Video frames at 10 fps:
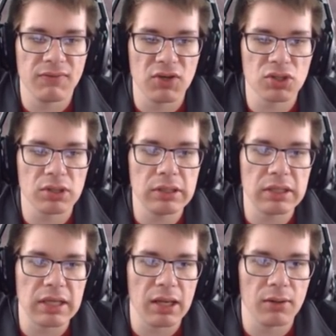Visually,
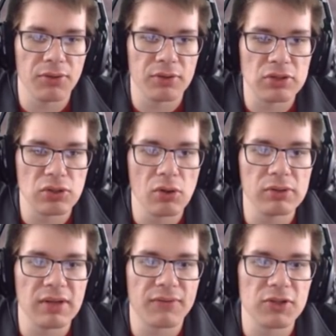again, there is
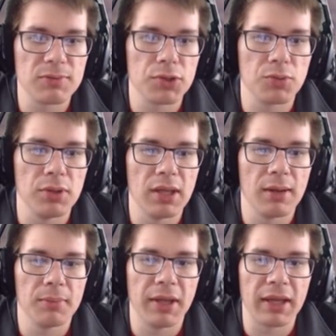no difference between
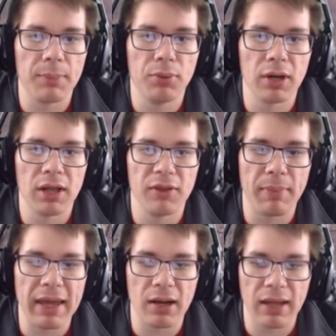them. Like, I put on the
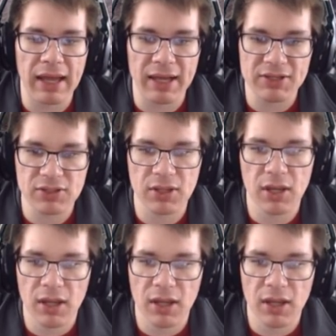Battle Axe.